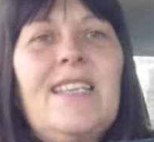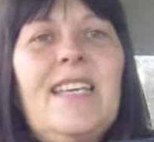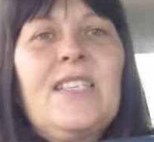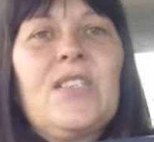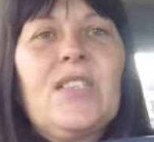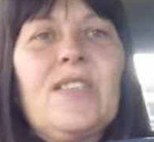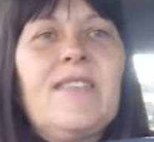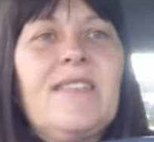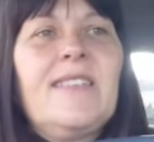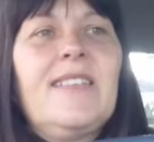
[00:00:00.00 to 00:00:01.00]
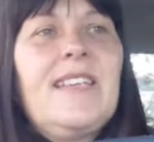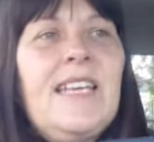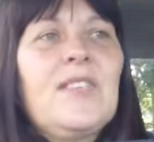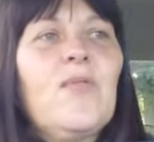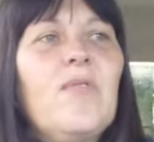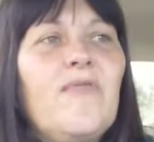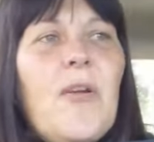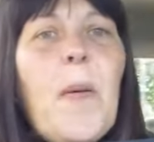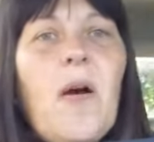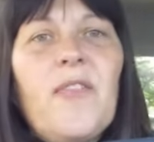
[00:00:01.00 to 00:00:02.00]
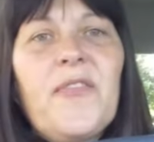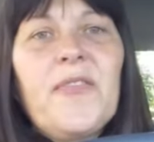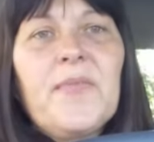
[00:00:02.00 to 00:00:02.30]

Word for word: it's, it's all a rip-off.